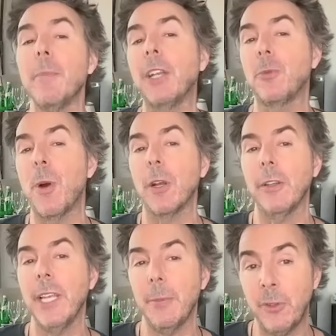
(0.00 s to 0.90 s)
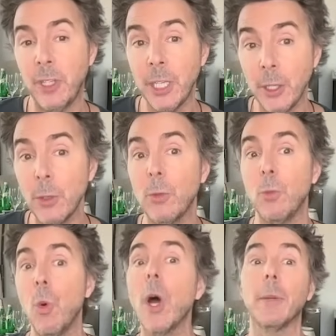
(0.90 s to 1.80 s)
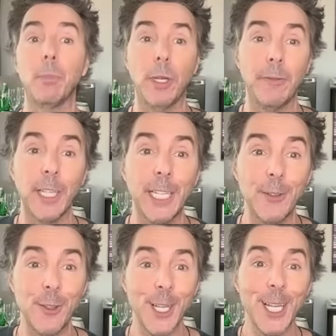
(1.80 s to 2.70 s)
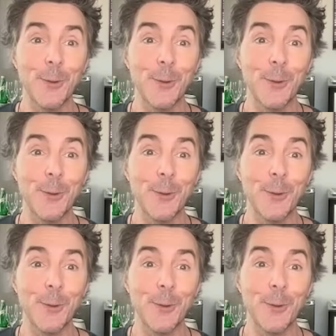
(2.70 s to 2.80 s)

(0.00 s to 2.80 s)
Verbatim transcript: much part of the MCU. What a privilege!